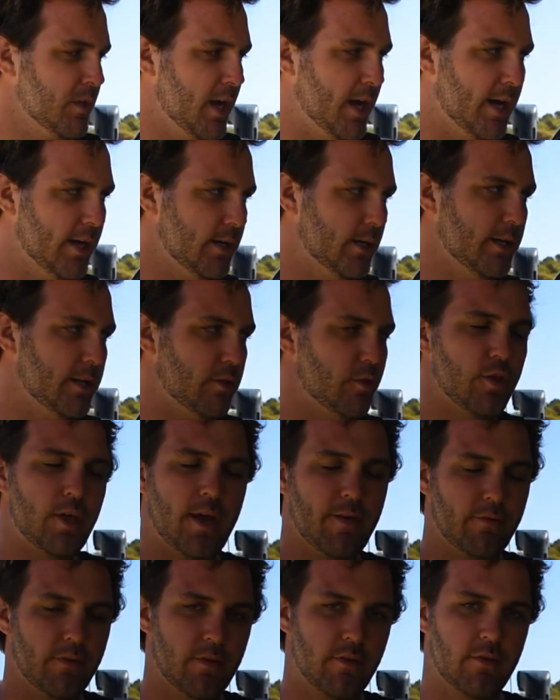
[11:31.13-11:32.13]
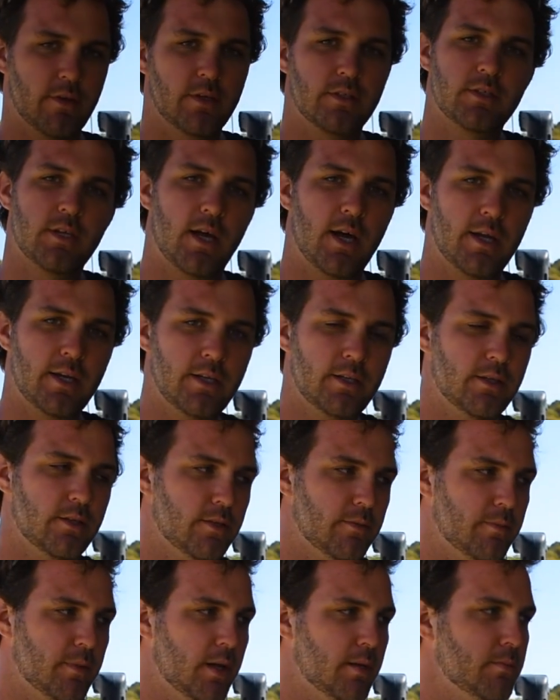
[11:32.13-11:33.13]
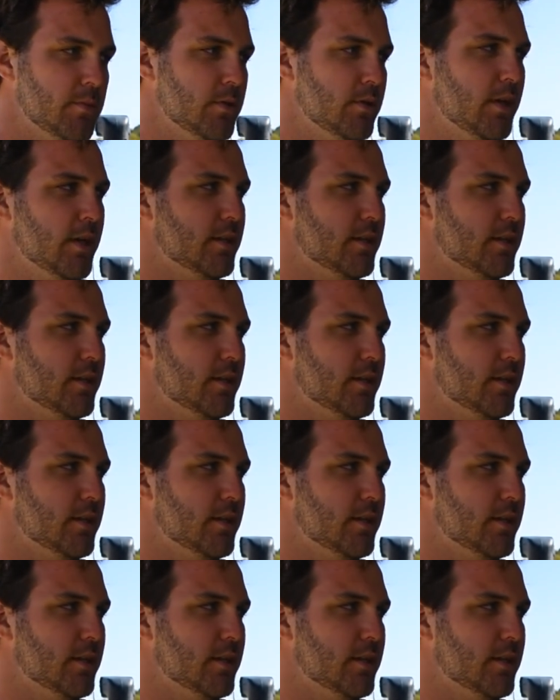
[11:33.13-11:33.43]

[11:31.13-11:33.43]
I don't actually have this thing tied in at the moment.